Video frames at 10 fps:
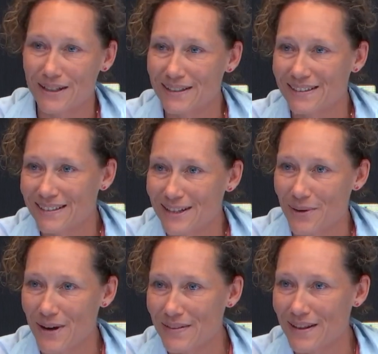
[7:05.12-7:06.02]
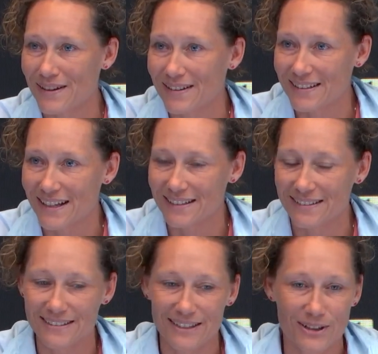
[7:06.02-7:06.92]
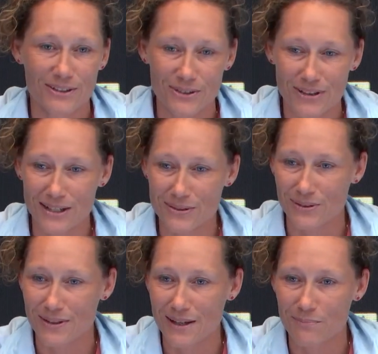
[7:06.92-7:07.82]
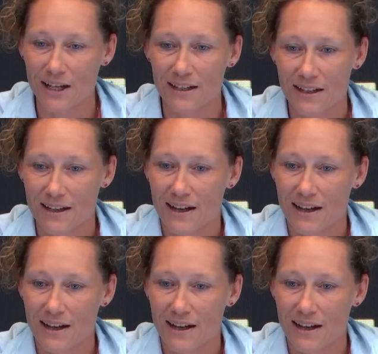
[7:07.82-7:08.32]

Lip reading: going to go out there and, you know, do that sort of thing. But,